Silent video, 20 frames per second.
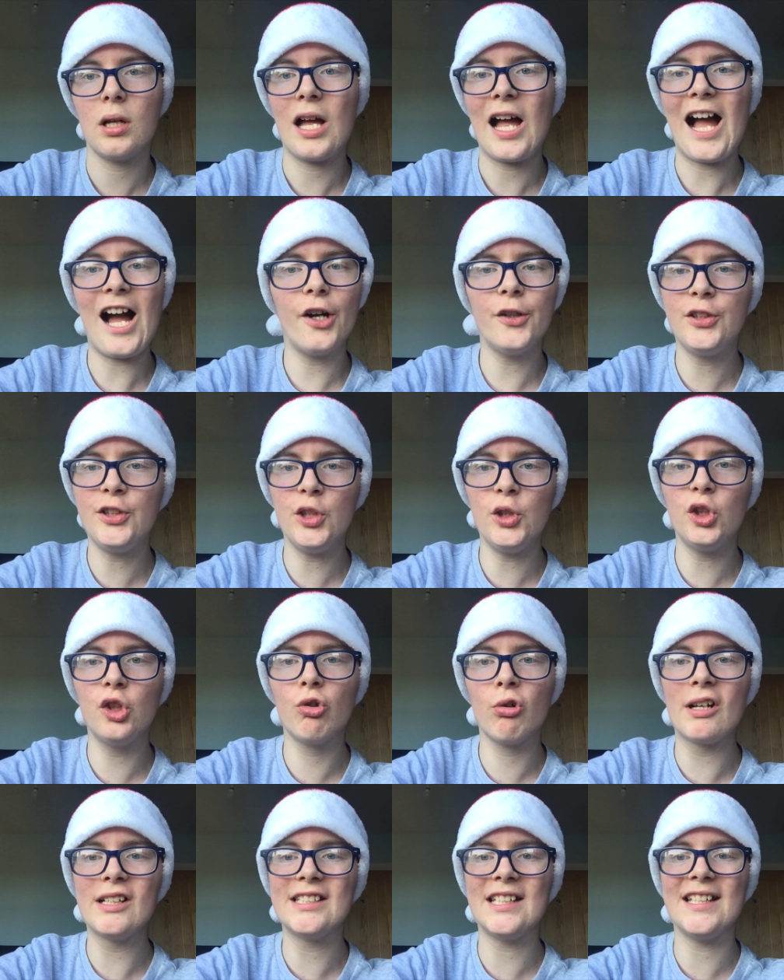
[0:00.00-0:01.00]
How do you
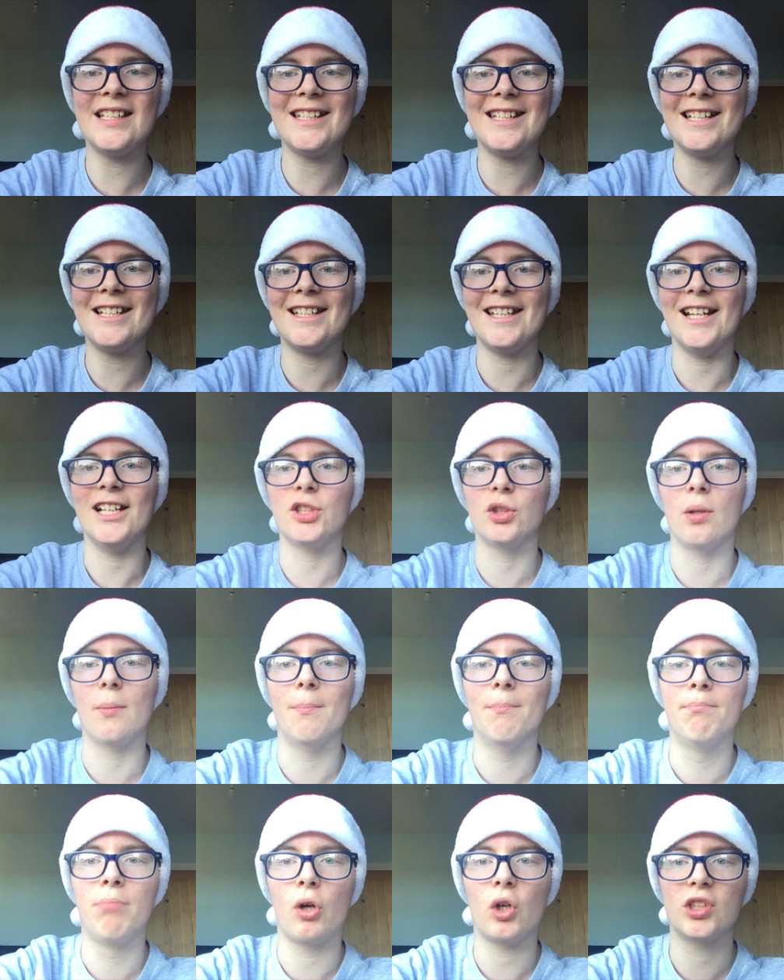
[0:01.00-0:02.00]
greet an idiot
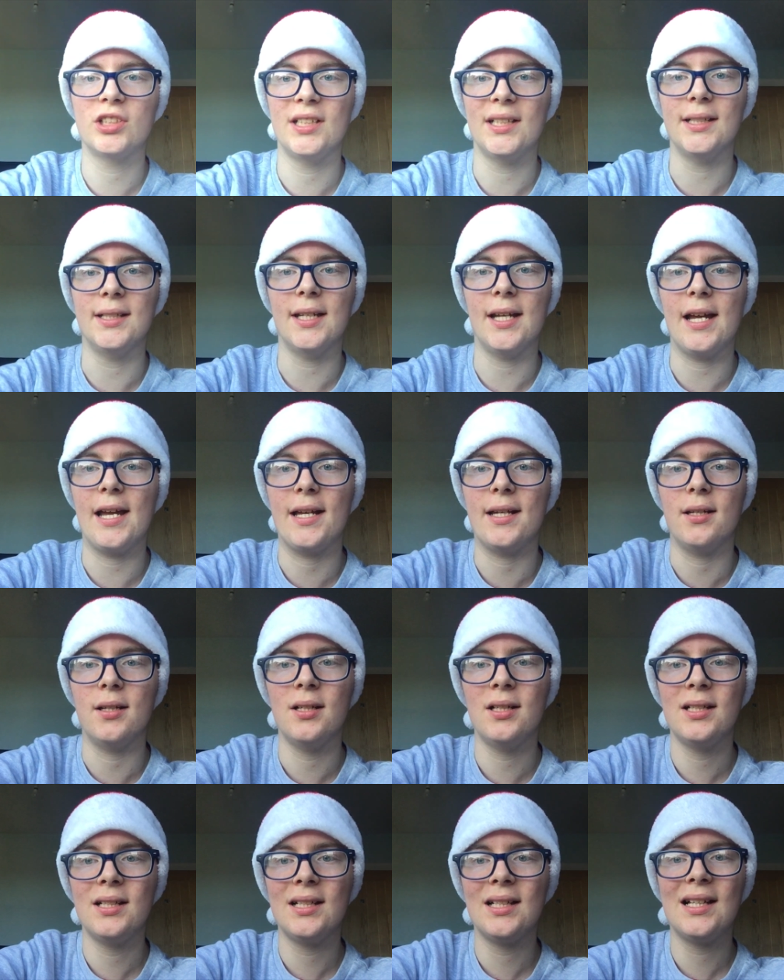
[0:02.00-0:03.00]
on Boxing Day?
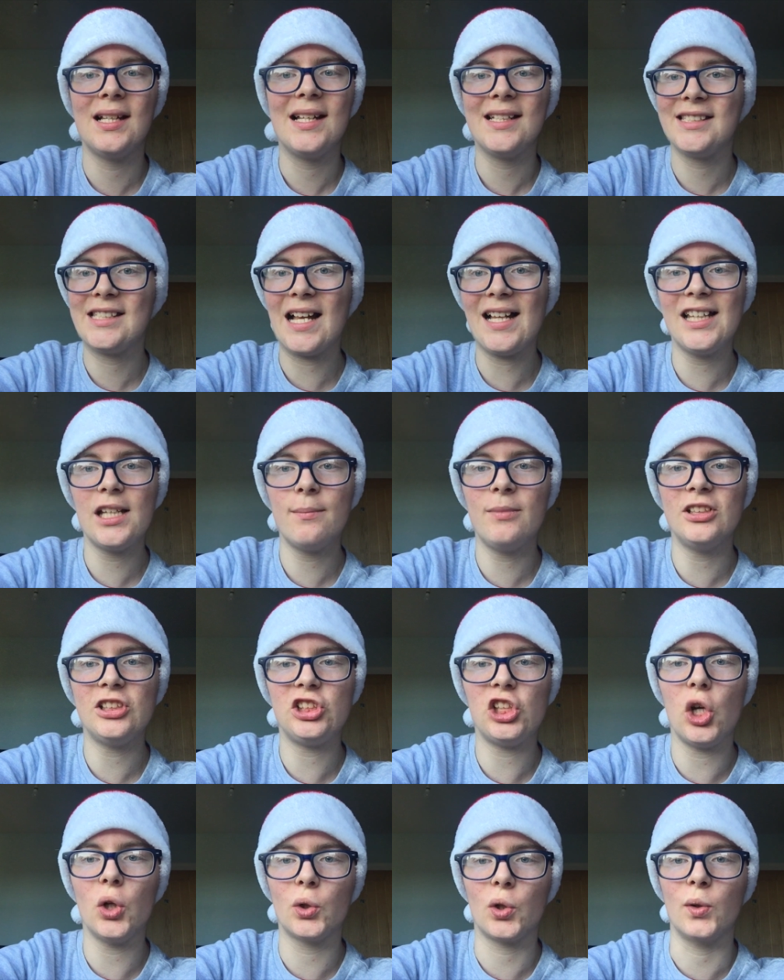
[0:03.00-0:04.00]
Tell him a
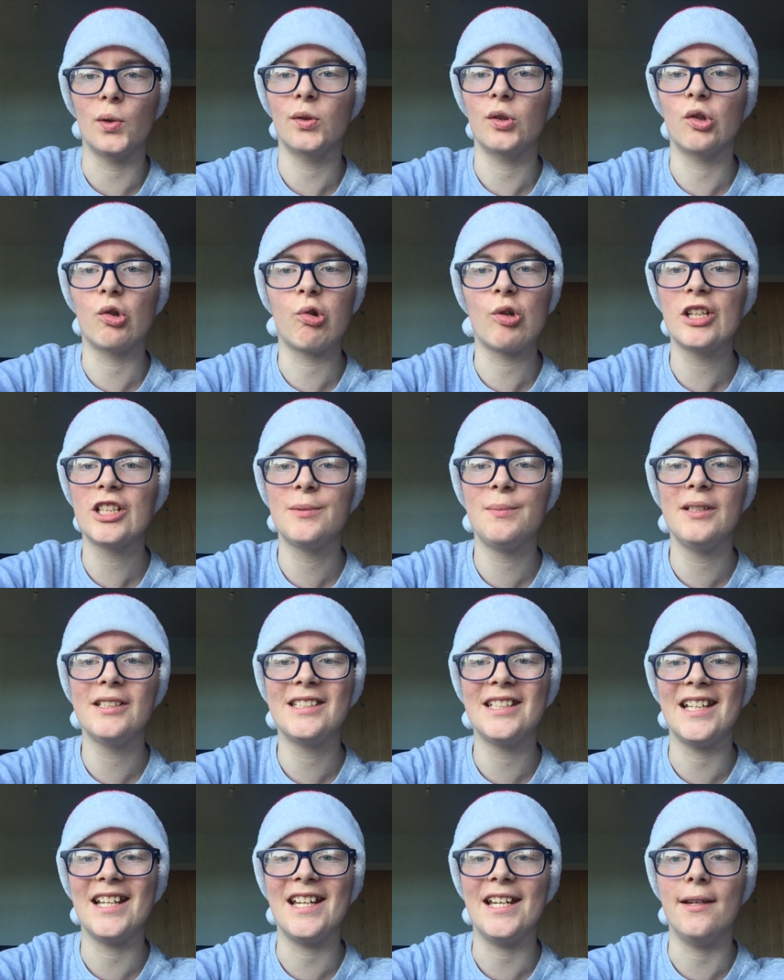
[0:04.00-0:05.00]
joke on
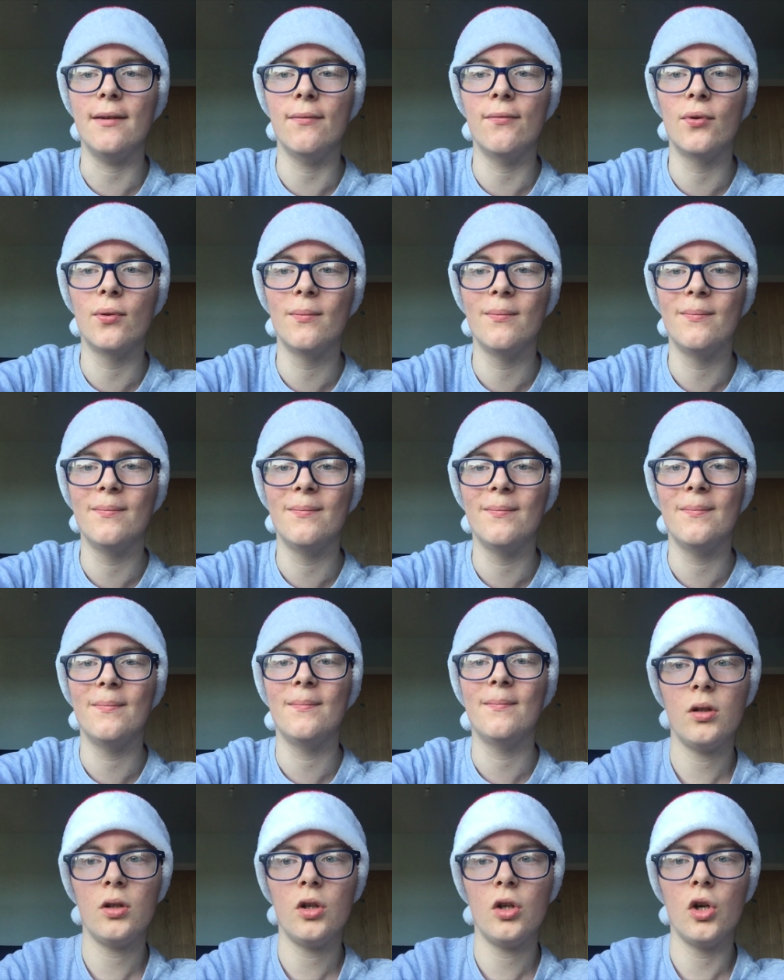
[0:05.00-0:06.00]
Christmas Eve.
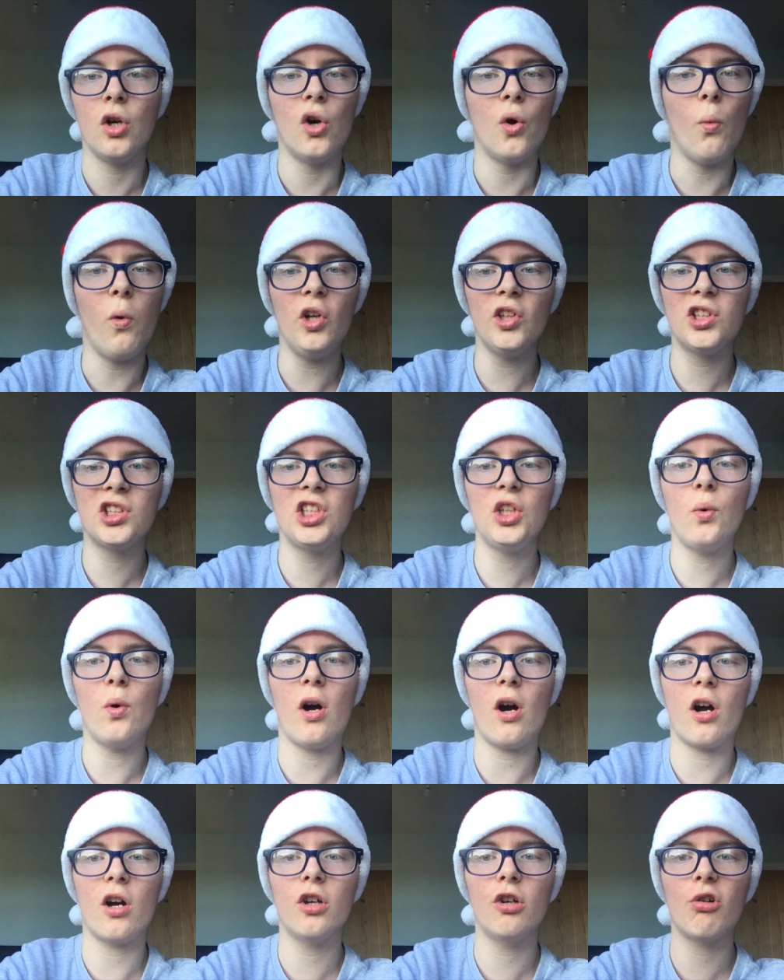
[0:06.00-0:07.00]
What do
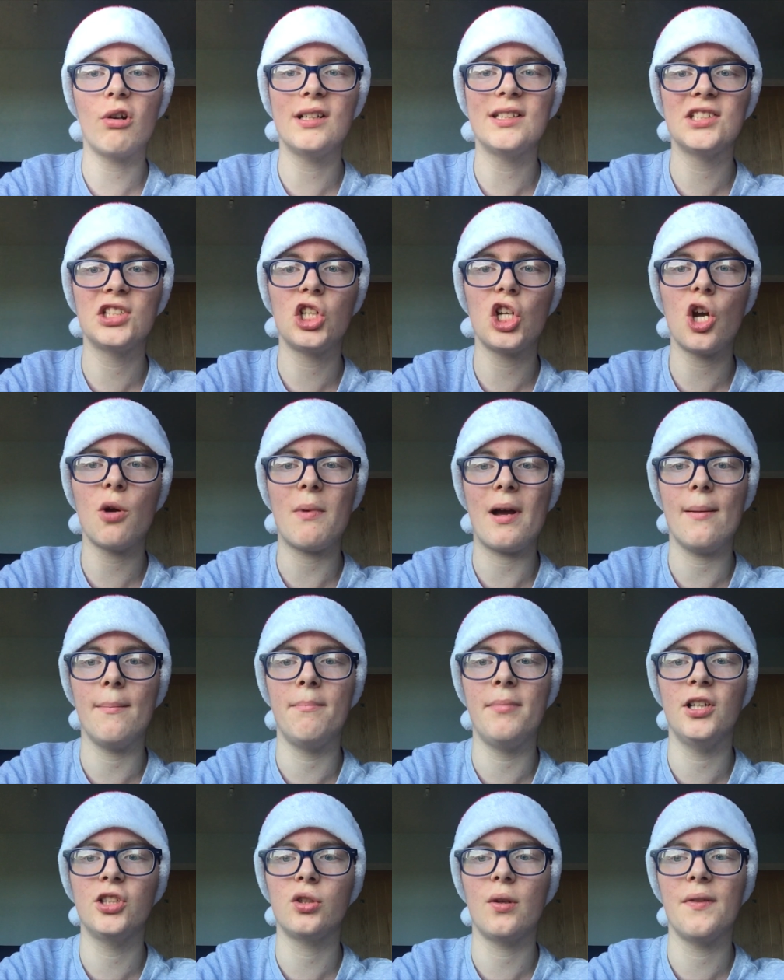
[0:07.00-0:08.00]
hungry
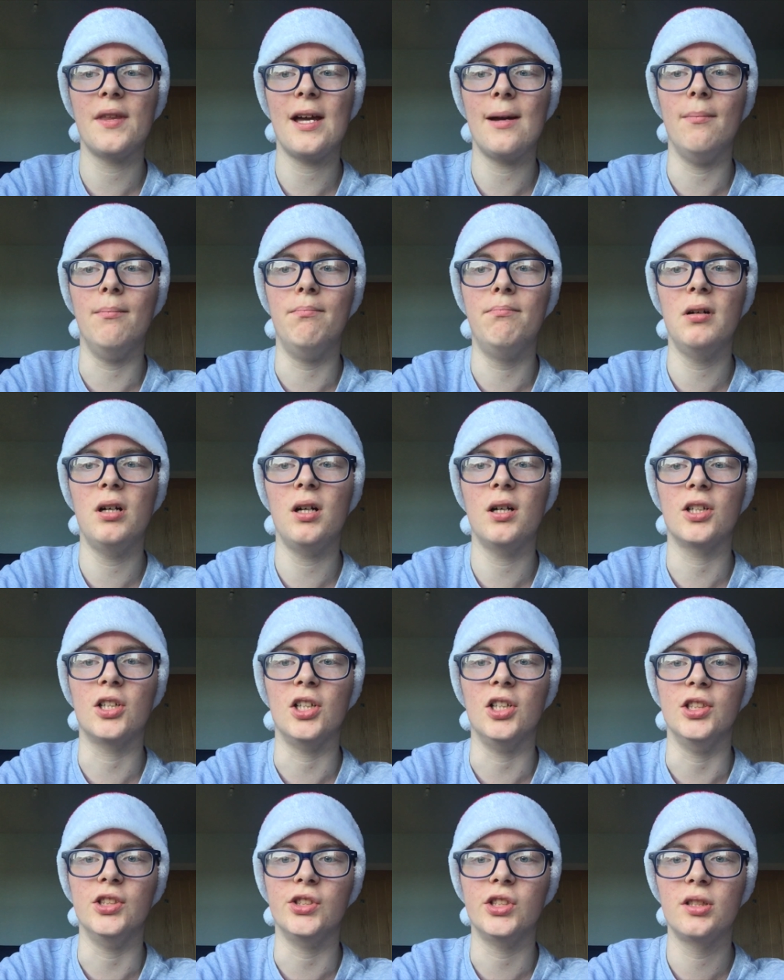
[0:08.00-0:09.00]
snowmen put on their
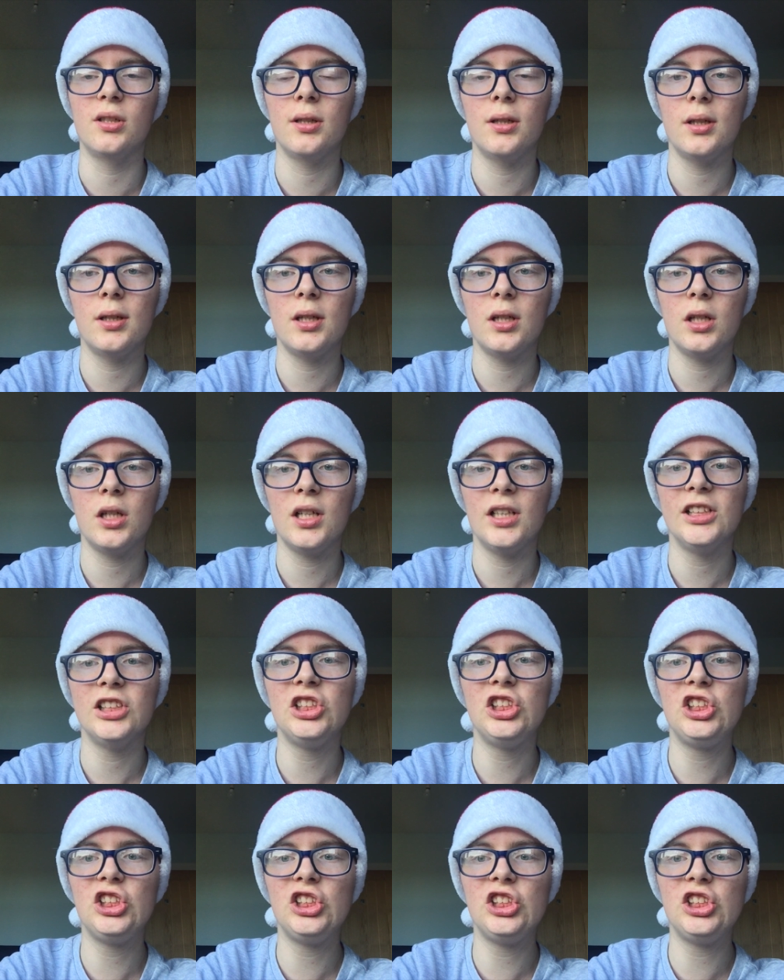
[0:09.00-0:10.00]
burgers?
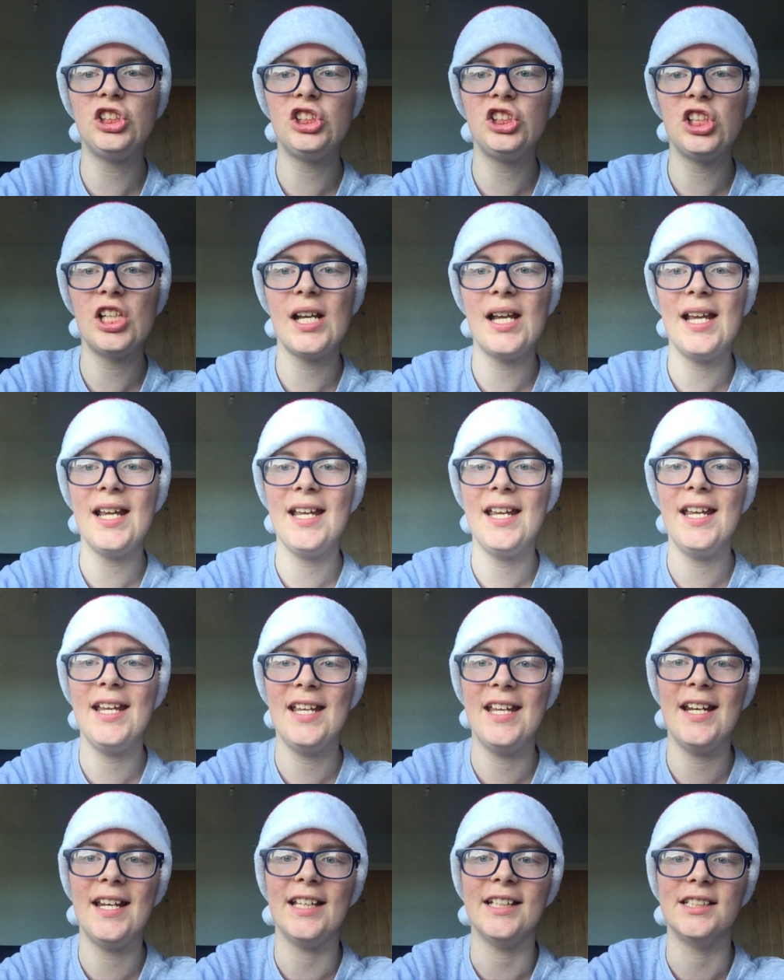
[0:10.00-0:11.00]

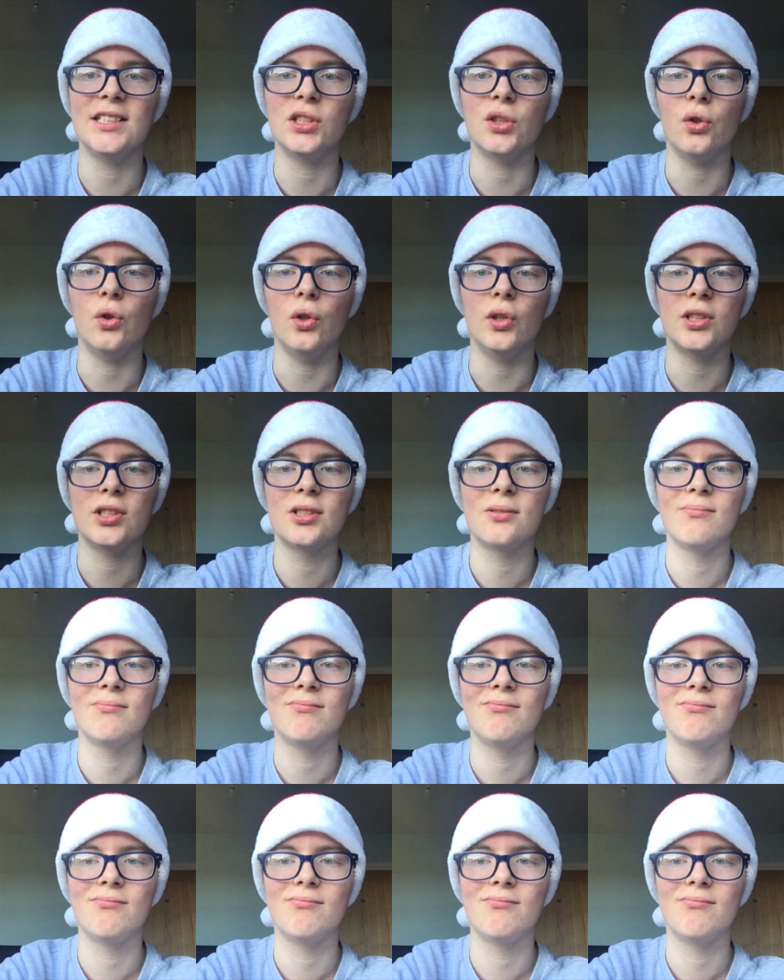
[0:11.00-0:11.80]
Chili sauce.